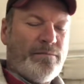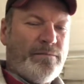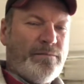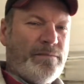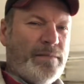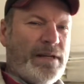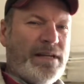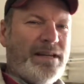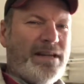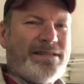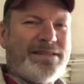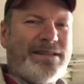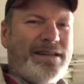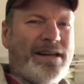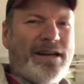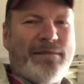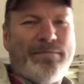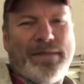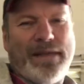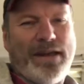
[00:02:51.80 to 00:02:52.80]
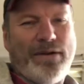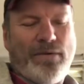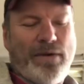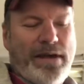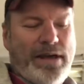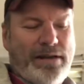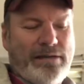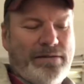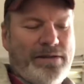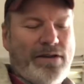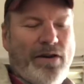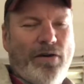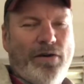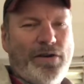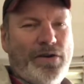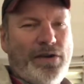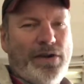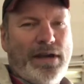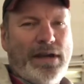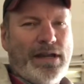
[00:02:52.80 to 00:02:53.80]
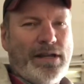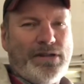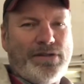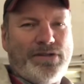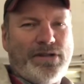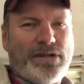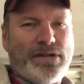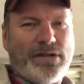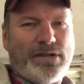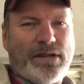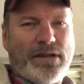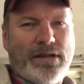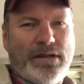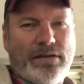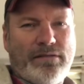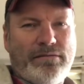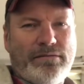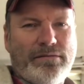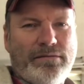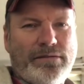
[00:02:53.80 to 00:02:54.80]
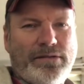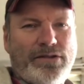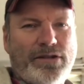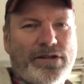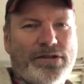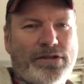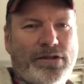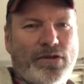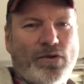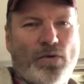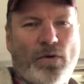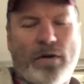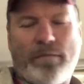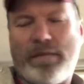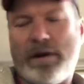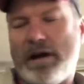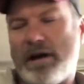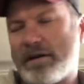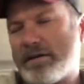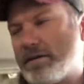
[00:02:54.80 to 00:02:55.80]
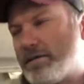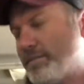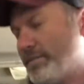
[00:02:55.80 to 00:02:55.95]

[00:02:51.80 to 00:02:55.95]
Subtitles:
It doesn't come that way. All you get is just the torque box.